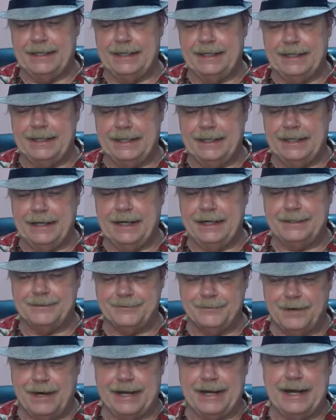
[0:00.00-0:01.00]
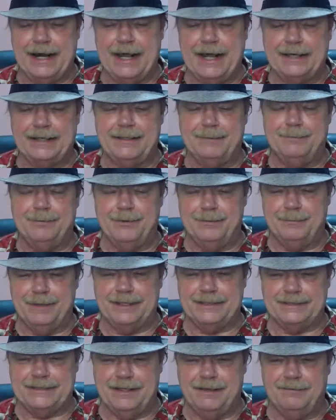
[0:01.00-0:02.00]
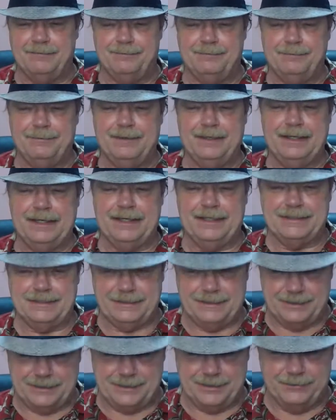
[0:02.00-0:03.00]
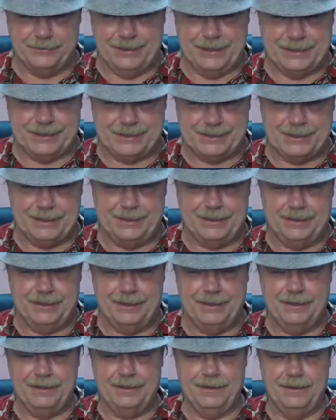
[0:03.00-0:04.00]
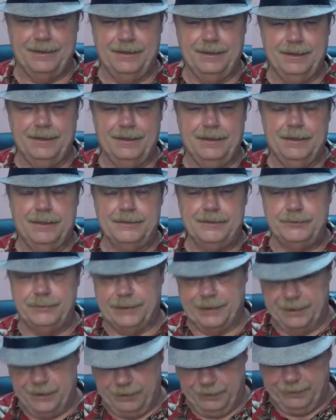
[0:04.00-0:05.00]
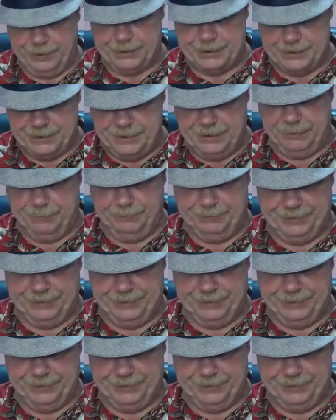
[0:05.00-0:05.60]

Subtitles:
and I try not to put myself in a situation to encourage dumb